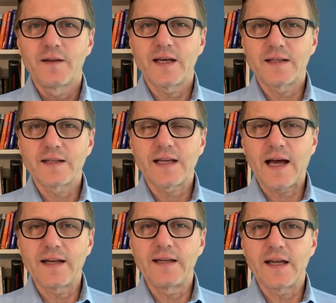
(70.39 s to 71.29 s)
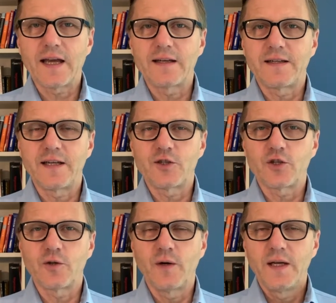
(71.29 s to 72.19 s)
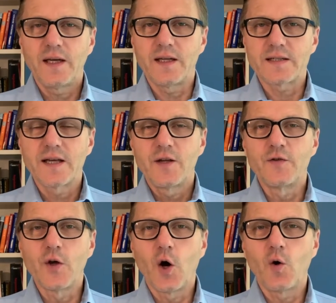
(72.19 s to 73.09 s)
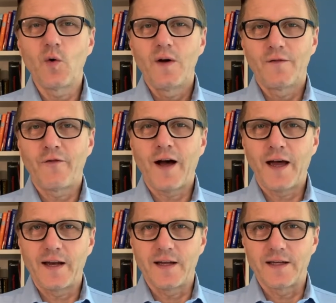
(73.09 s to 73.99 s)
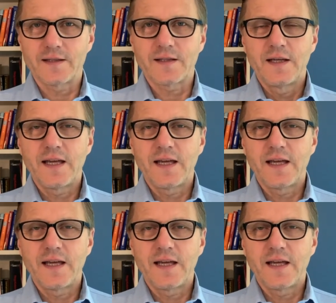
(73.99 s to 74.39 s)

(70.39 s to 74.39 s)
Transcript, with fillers: that Gandhi can teach you is no violence.